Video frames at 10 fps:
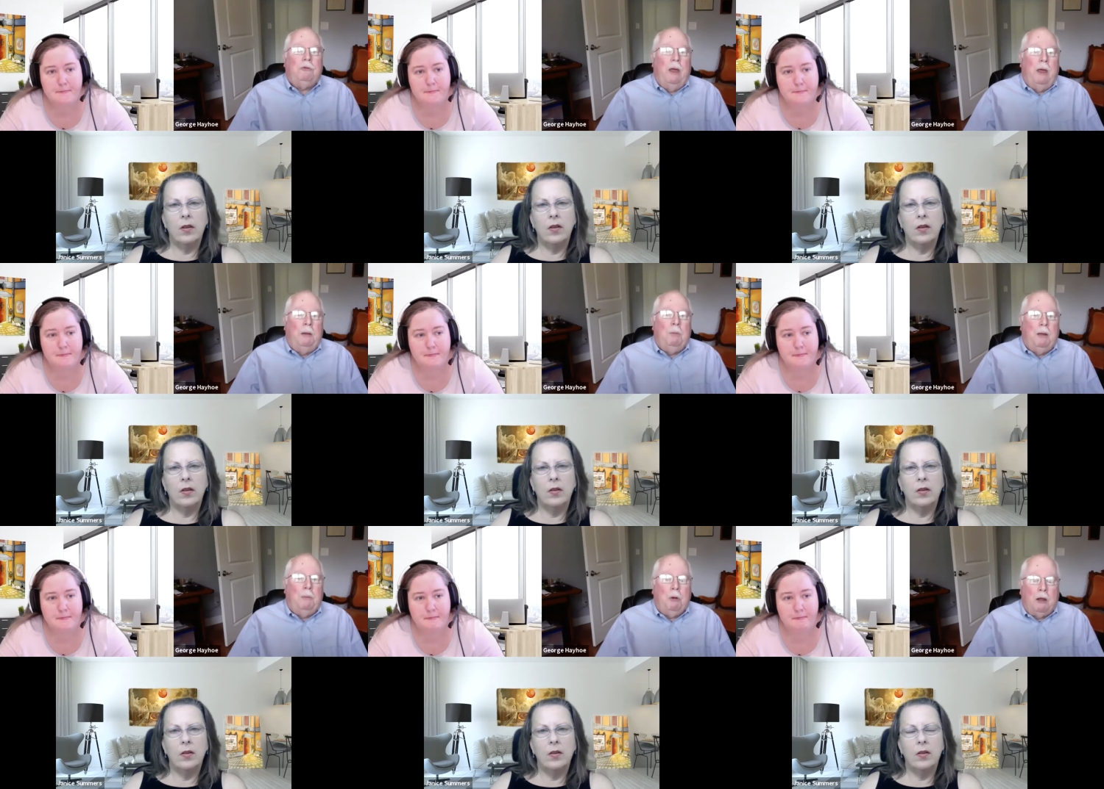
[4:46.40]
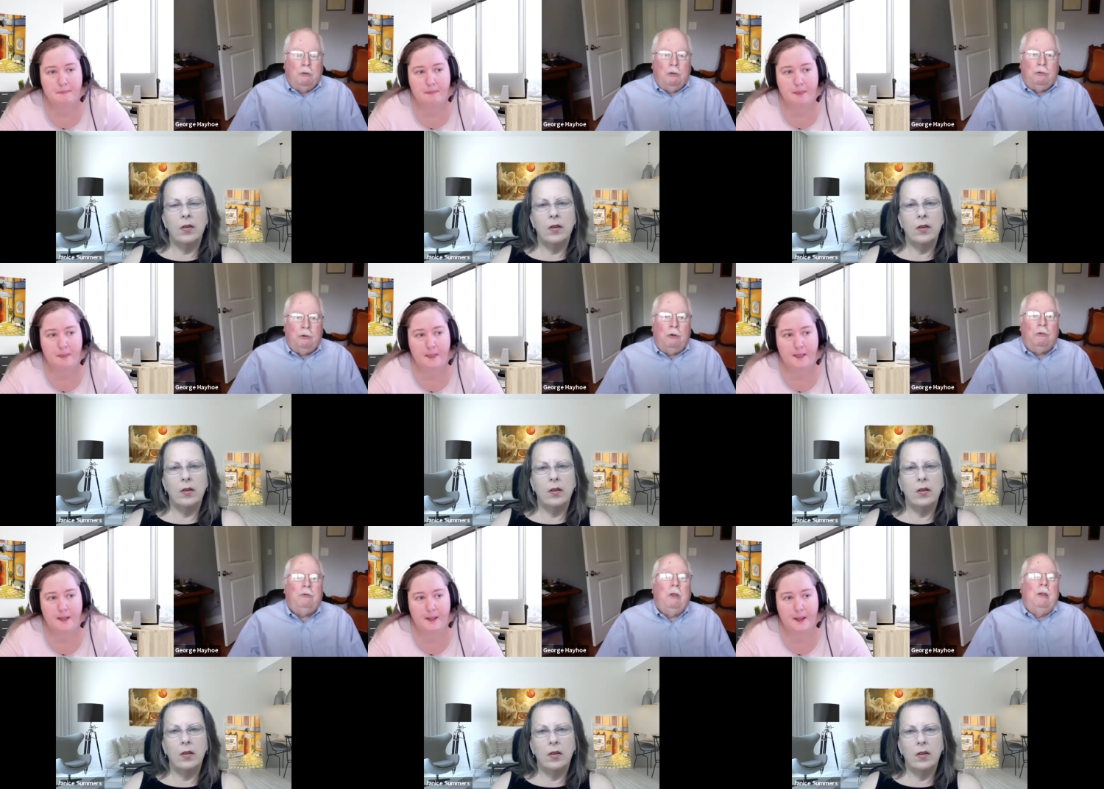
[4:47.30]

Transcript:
Speaker 1: and by practitioners